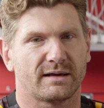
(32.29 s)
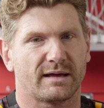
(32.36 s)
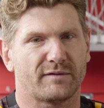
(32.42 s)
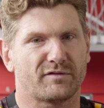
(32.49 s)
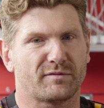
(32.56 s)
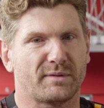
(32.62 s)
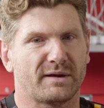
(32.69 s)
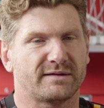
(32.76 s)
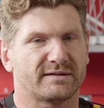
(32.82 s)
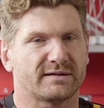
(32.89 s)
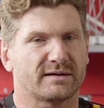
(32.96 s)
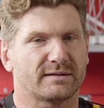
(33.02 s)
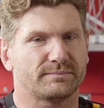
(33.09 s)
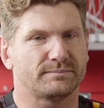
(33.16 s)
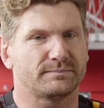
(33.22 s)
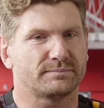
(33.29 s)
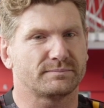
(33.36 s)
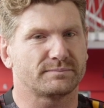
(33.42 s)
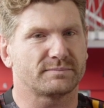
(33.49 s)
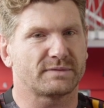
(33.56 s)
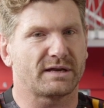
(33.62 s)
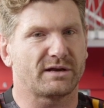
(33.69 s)
and for me to
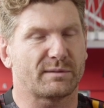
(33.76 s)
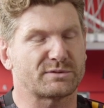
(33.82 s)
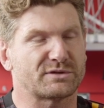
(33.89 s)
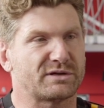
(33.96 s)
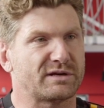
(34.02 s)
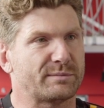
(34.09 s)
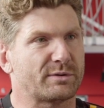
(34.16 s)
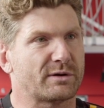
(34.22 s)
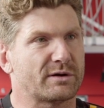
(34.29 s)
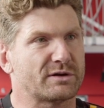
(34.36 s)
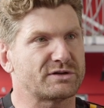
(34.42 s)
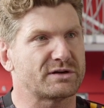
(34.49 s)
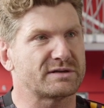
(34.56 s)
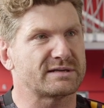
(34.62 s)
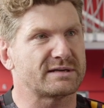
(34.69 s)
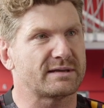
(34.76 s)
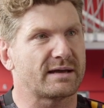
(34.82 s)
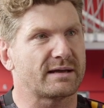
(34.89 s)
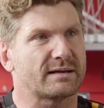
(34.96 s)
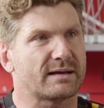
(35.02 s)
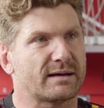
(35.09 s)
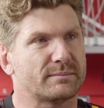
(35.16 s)
get an opportunity to put on a jersey
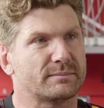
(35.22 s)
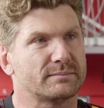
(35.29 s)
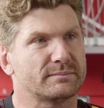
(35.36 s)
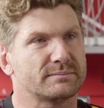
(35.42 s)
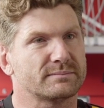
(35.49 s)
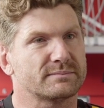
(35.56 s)
that um,